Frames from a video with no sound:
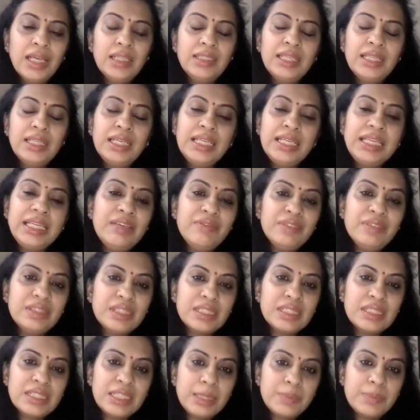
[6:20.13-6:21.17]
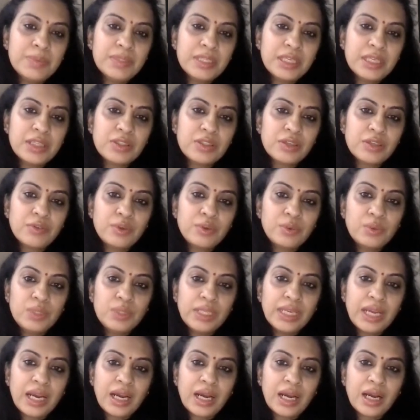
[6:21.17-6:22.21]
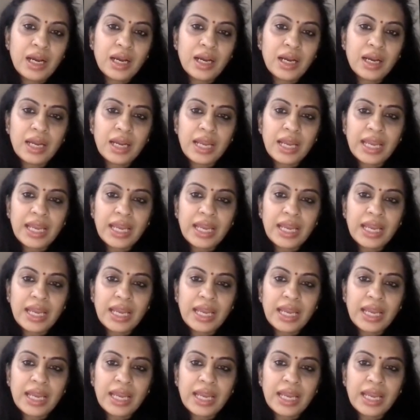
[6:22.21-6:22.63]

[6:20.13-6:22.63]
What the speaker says: they leave with a deep sense of who they are